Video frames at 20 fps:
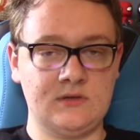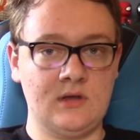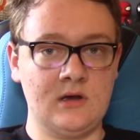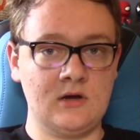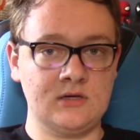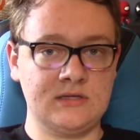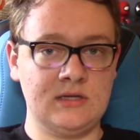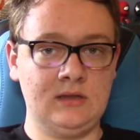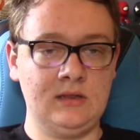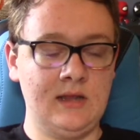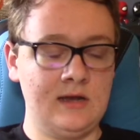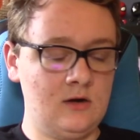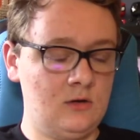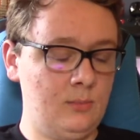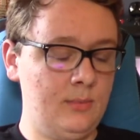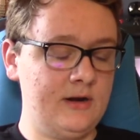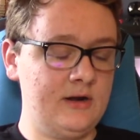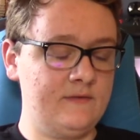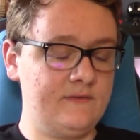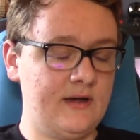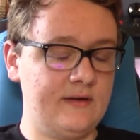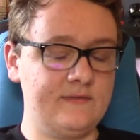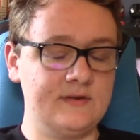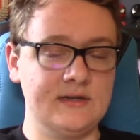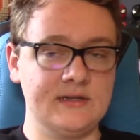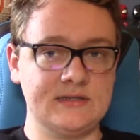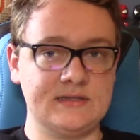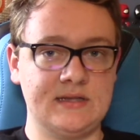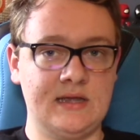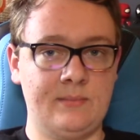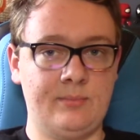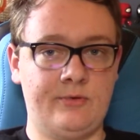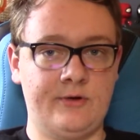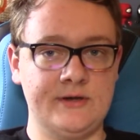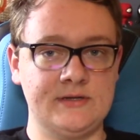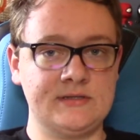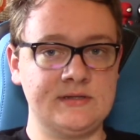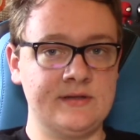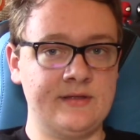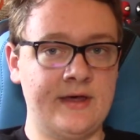there's a little bit of evidence that
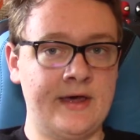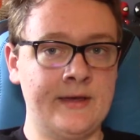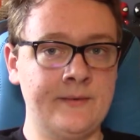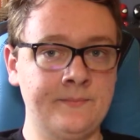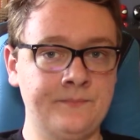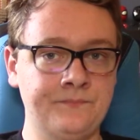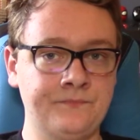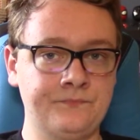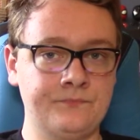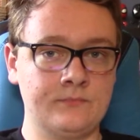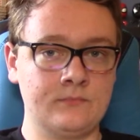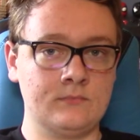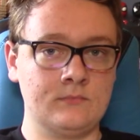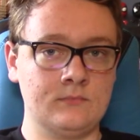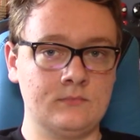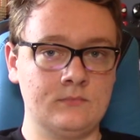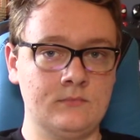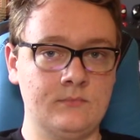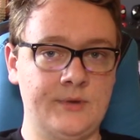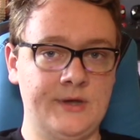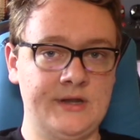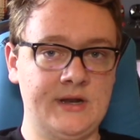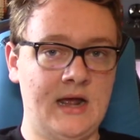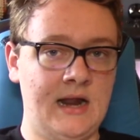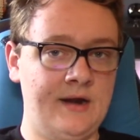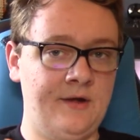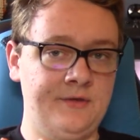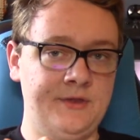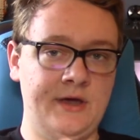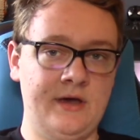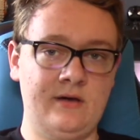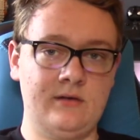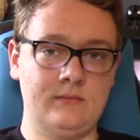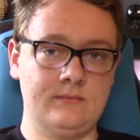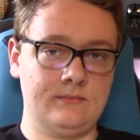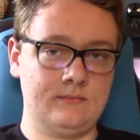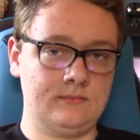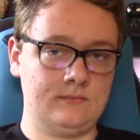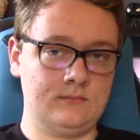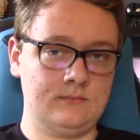points to that, but I don't know.
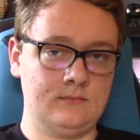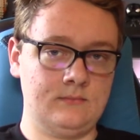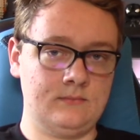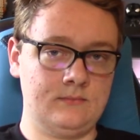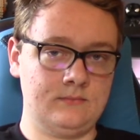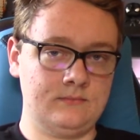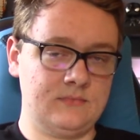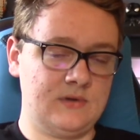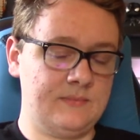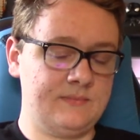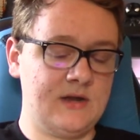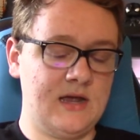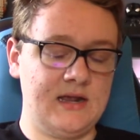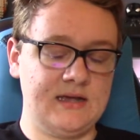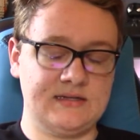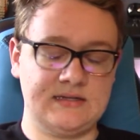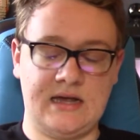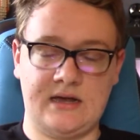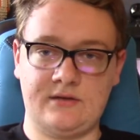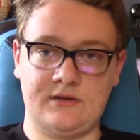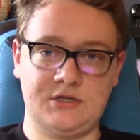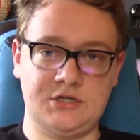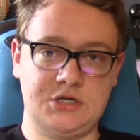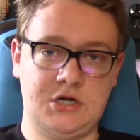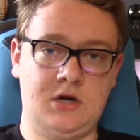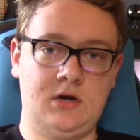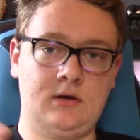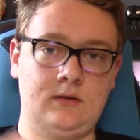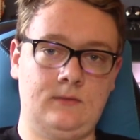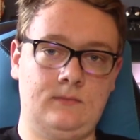I'm not exactly sure.